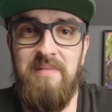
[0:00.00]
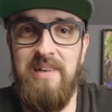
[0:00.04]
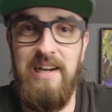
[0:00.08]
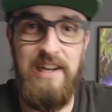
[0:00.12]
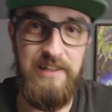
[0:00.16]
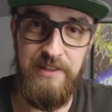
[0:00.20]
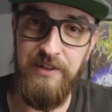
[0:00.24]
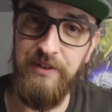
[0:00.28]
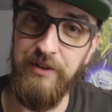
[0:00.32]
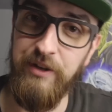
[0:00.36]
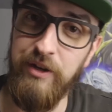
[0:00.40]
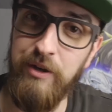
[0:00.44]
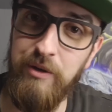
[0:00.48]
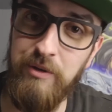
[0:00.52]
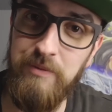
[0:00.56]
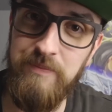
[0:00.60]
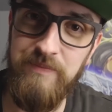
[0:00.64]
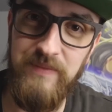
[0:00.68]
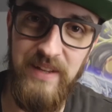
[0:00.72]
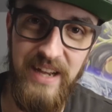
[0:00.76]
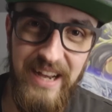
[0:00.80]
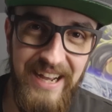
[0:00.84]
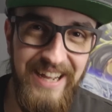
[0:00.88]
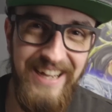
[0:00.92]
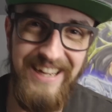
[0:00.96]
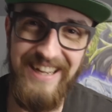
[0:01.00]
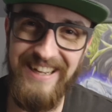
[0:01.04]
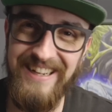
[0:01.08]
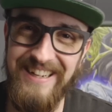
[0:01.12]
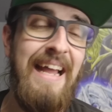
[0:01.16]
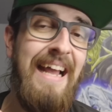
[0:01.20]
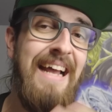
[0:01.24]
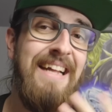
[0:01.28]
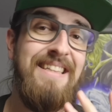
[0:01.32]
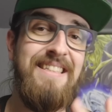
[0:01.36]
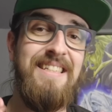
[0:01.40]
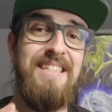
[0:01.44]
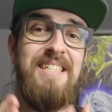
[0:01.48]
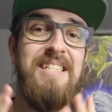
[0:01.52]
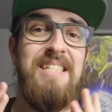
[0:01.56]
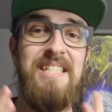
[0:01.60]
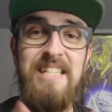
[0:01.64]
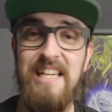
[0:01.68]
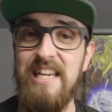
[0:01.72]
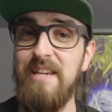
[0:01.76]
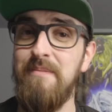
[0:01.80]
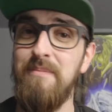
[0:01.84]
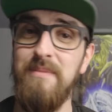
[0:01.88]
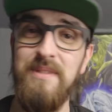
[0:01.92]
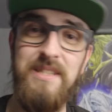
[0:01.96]
I don't know. At the
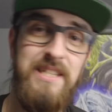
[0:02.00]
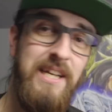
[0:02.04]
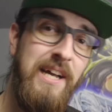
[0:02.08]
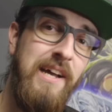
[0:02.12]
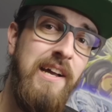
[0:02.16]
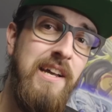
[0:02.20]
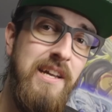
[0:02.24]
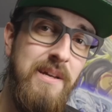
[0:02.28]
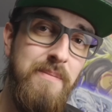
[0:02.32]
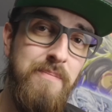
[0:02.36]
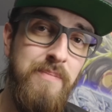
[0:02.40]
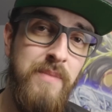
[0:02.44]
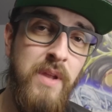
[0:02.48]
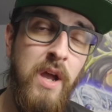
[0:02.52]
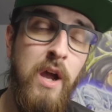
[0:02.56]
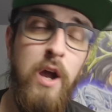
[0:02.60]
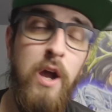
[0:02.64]
same time,